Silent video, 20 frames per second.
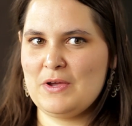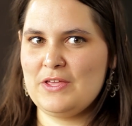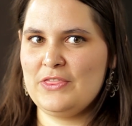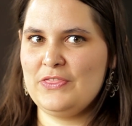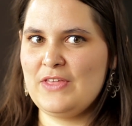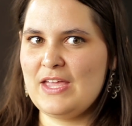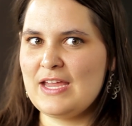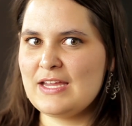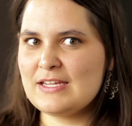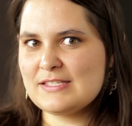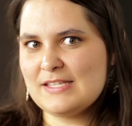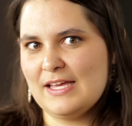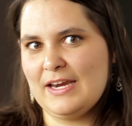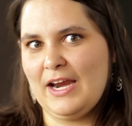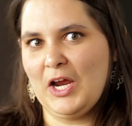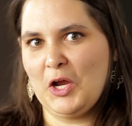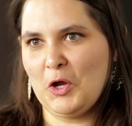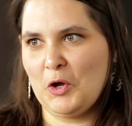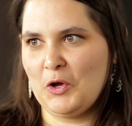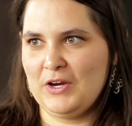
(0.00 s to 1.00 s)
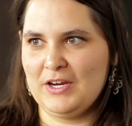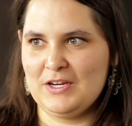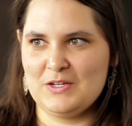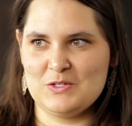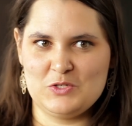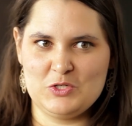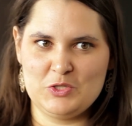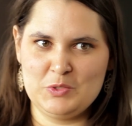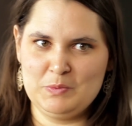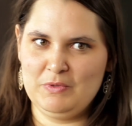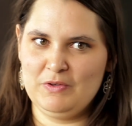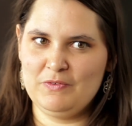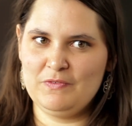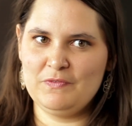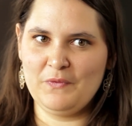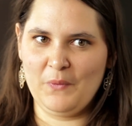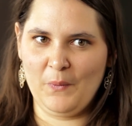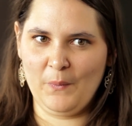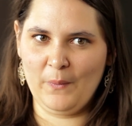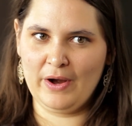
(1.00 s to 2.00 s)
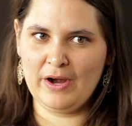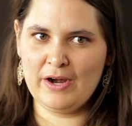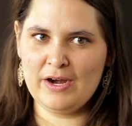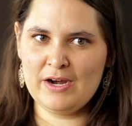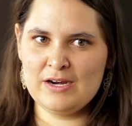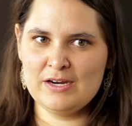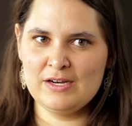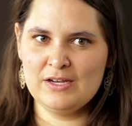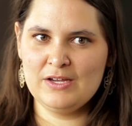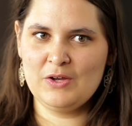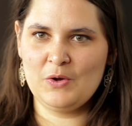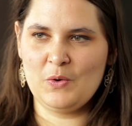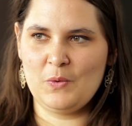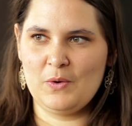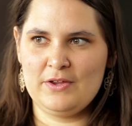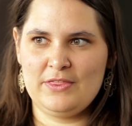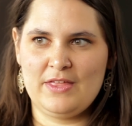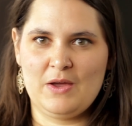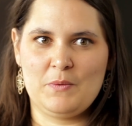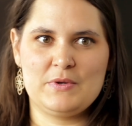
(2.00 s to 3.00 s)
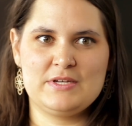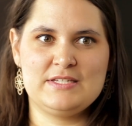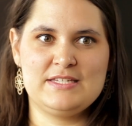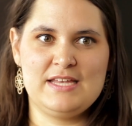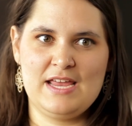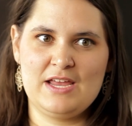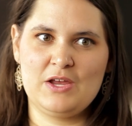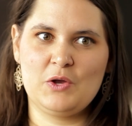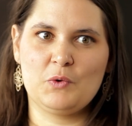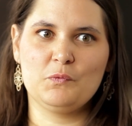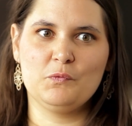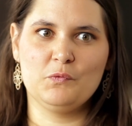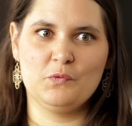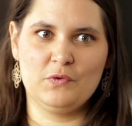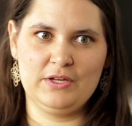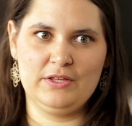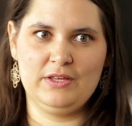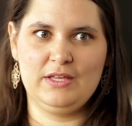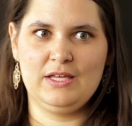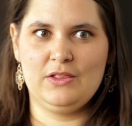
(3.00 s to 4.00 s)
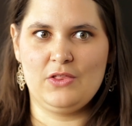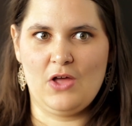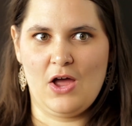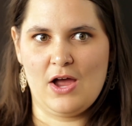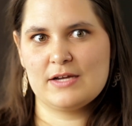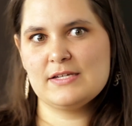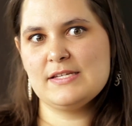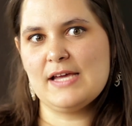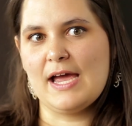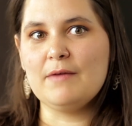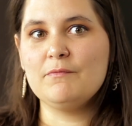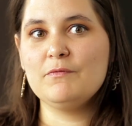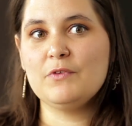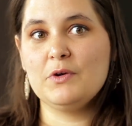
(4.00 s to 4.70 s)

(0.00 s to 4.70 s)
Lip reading: were things that I couldn't do before or that would take a really long time